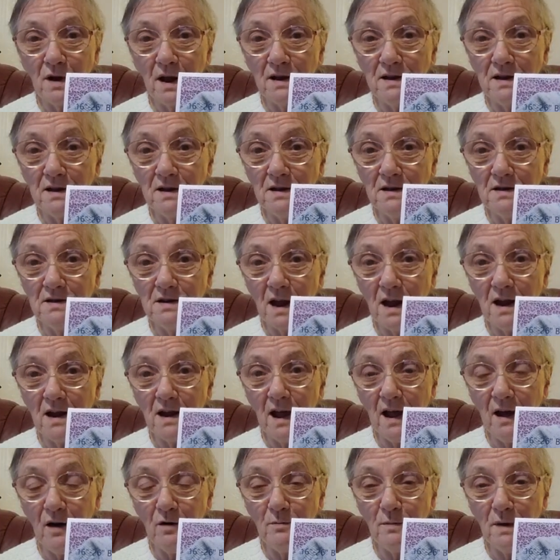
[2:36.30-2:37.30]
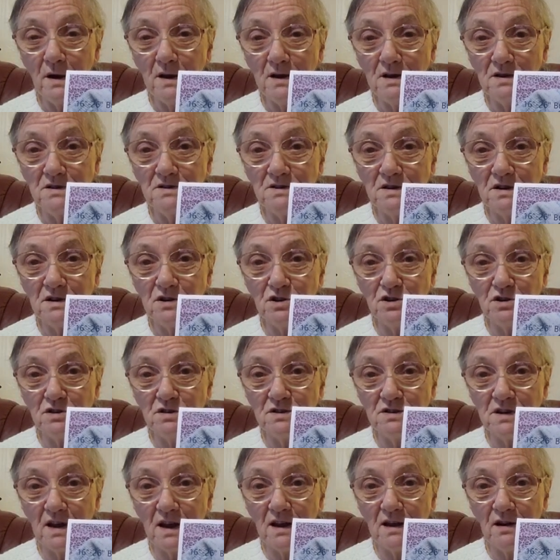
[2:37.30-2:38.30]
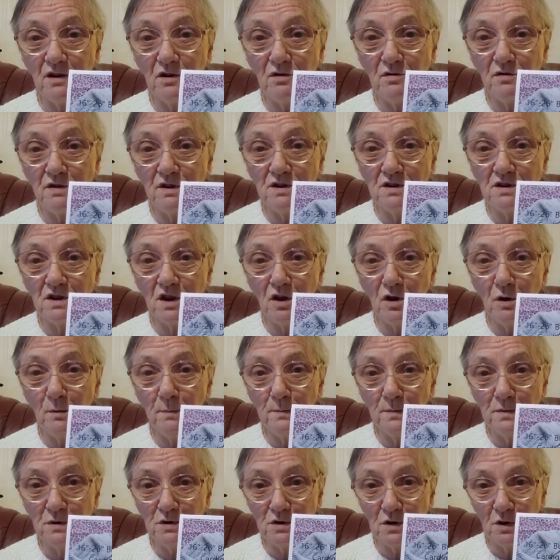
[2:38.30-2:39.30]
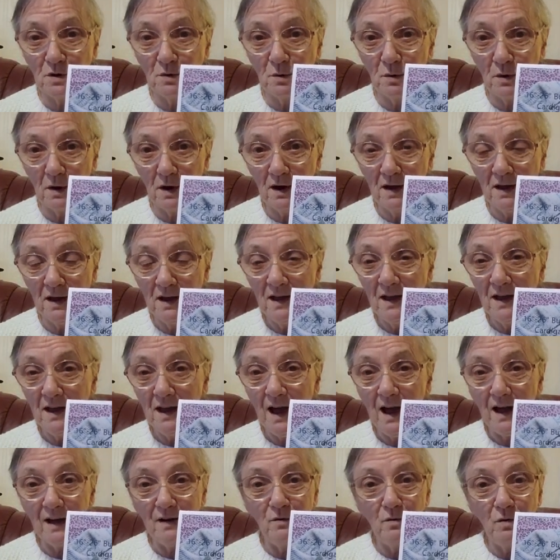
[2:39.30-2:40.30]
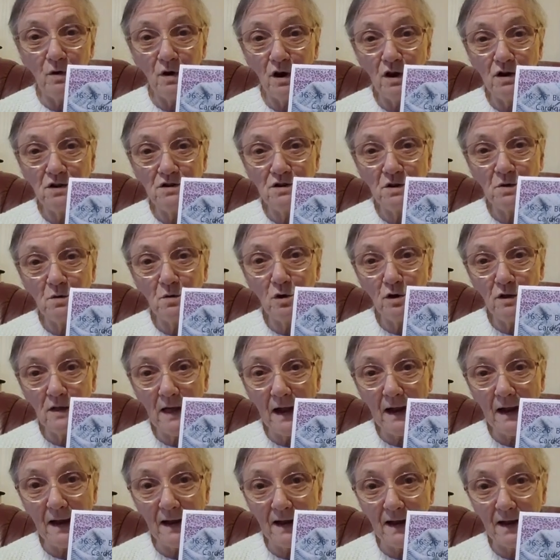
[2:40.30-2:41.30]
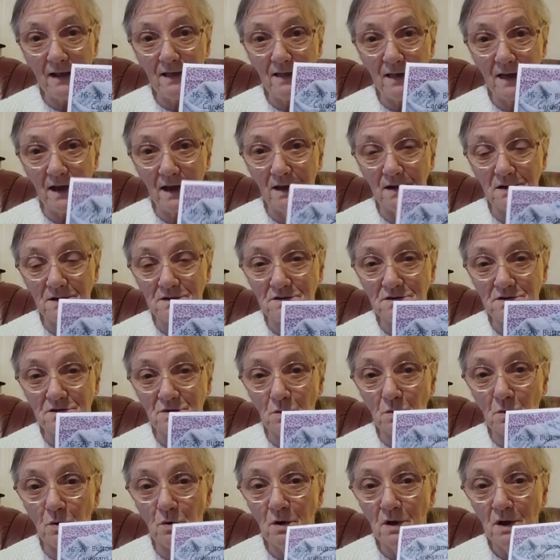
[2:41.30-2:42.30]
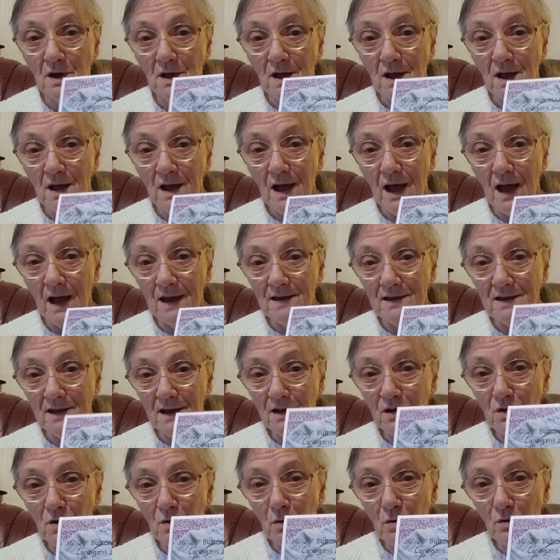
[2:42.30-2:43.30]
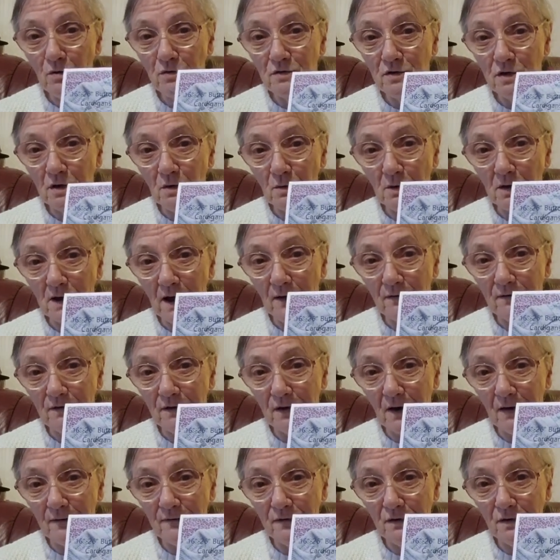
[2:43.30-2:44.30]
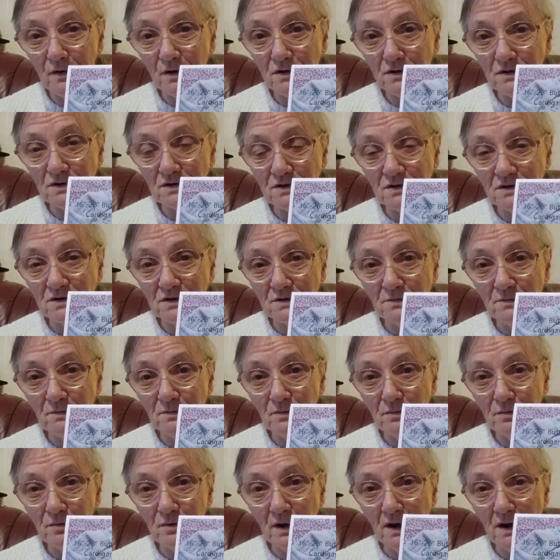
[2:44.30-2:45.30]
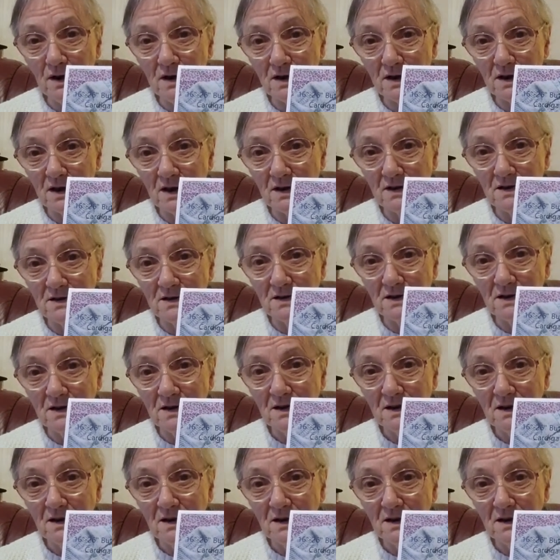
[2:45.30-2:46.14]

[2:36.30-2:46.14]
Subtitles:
but I didn't tell you how many stitches to increase up to, and one or two other little things. So I did go through it after I first printed it,